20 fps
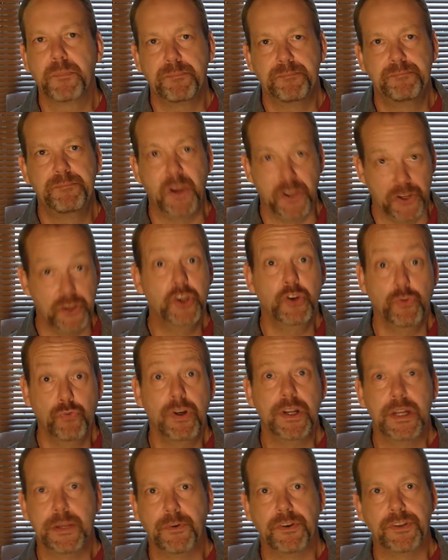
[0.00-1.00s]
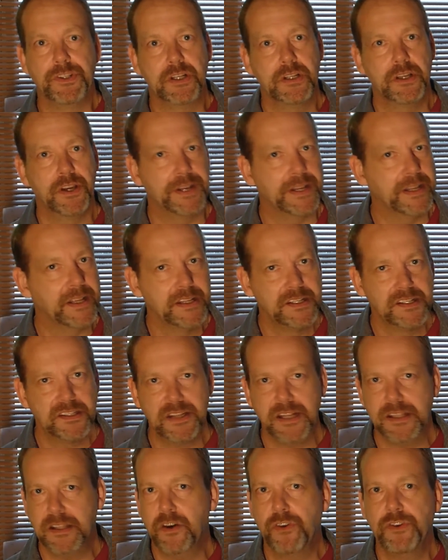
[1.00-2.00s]
But you really want to learn it.
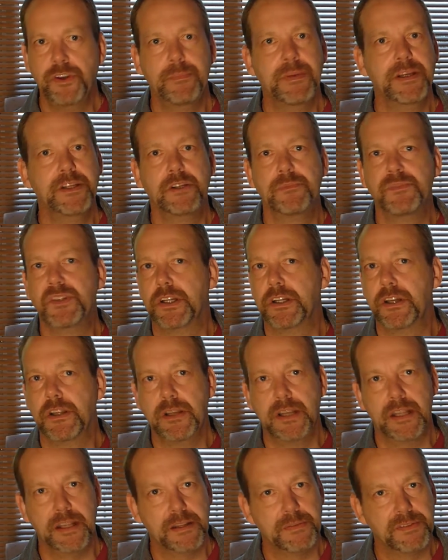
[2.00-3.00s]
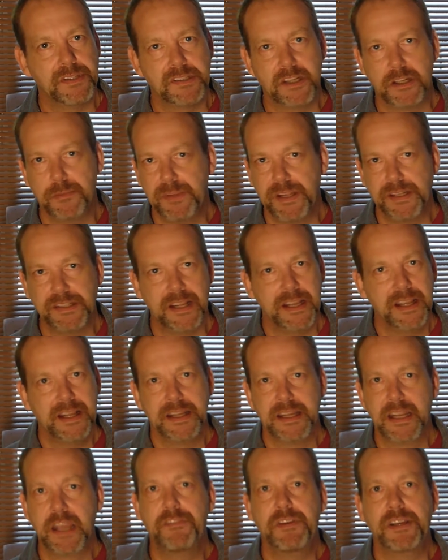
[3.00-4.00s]
Stick that on your medium-term list,
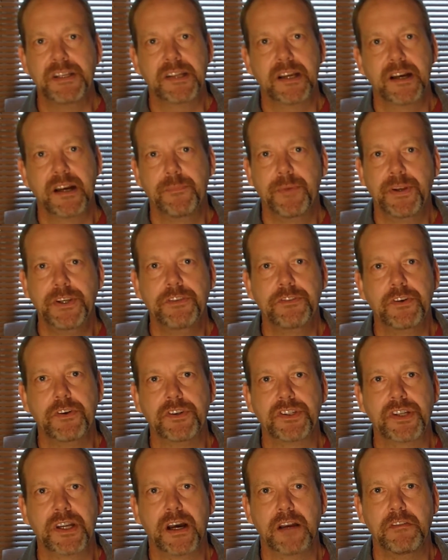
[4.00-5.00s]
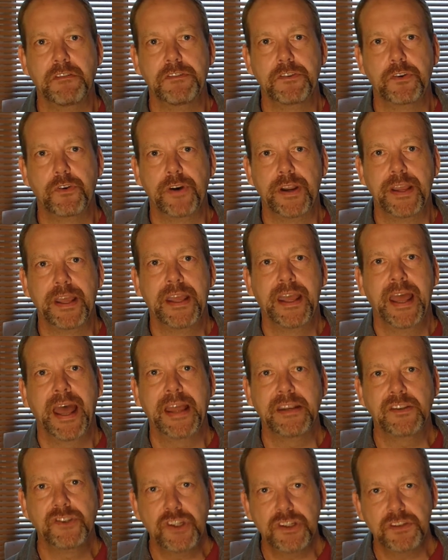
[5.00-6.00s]
give it time when you've got time for it,
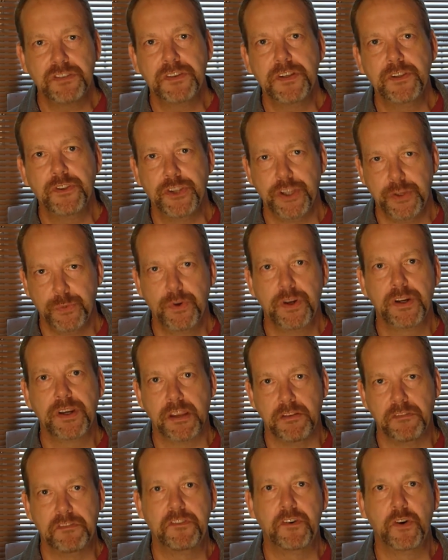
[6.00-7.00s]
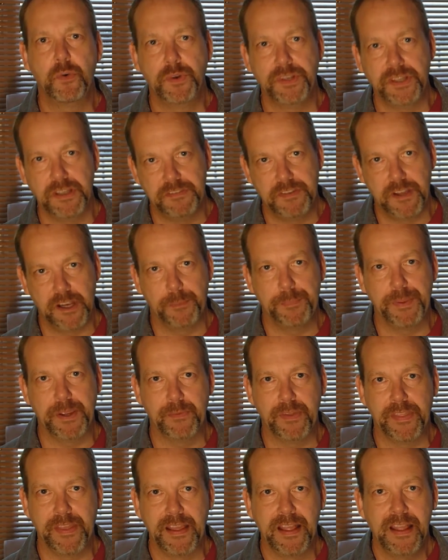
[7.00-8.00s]
and just feel that you're working forward and developing
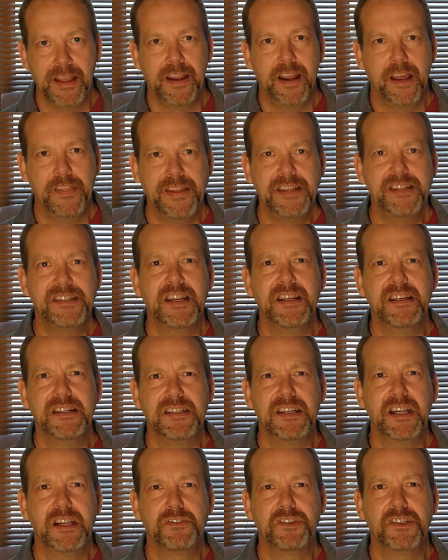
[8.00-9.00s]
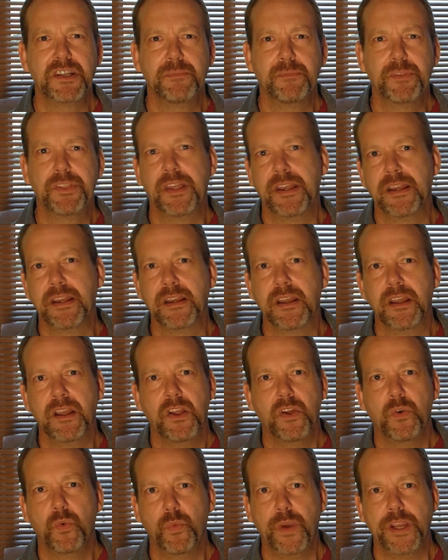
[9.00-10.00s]
with it. And then set yourself something
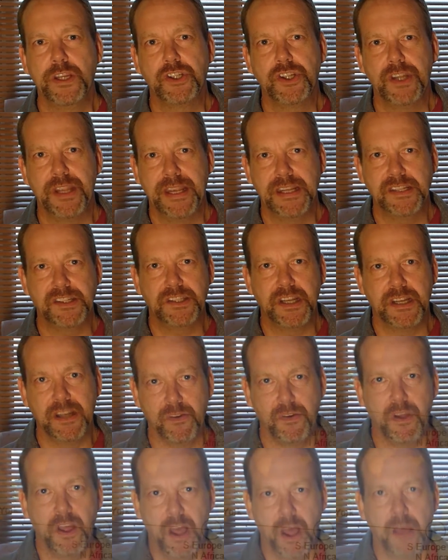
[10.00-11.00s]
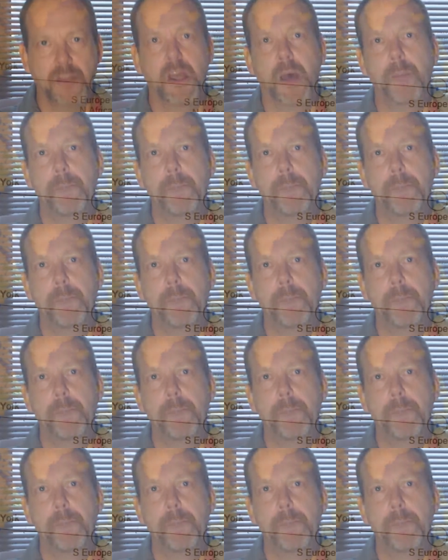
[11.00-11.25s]
which is, a